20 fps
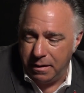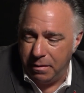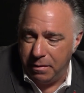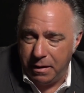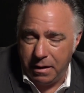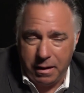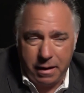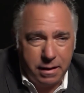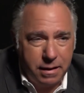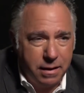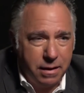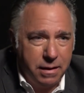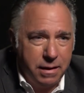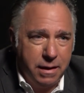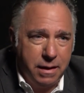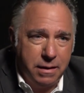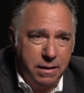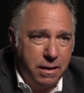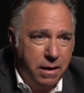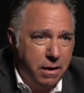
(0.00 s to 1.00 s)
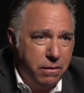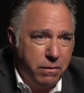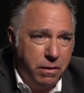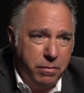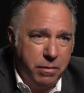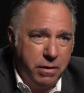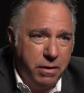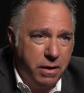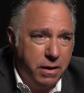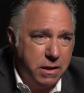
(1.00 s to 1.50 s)
I mean, I like Kellyanne Conway,
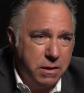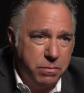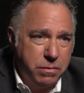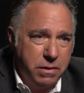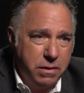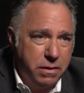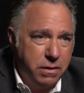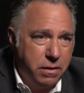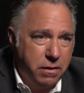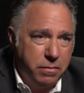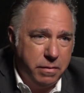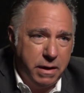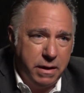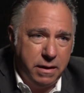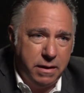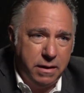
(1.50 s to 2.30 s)
but her husband, oh my